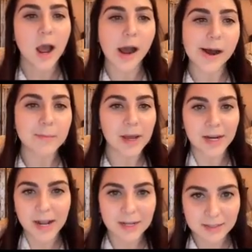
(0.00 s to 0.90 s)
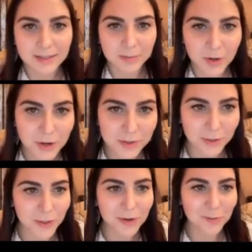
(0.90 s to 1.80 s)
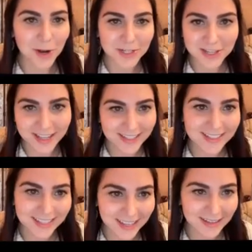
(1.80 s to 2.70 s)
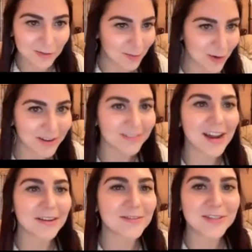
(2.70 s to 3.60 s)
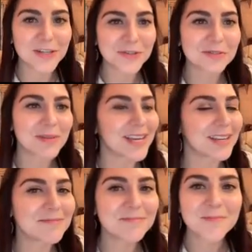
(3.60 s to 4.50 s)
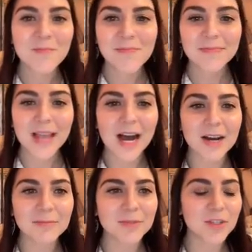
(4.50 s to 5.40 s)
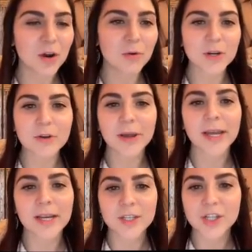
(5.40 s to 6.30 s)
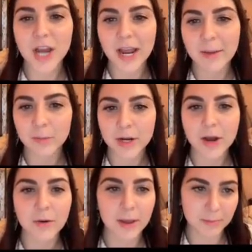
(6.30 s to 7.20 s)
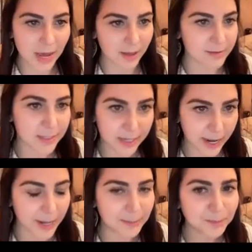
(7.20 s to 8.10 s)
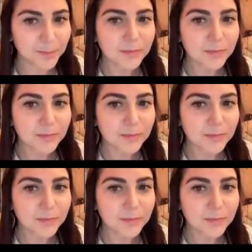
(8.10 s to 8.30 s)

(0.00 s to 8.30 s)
And as per usual, you can watch this in 1.5 speed. So we're doing GI embryo and path today.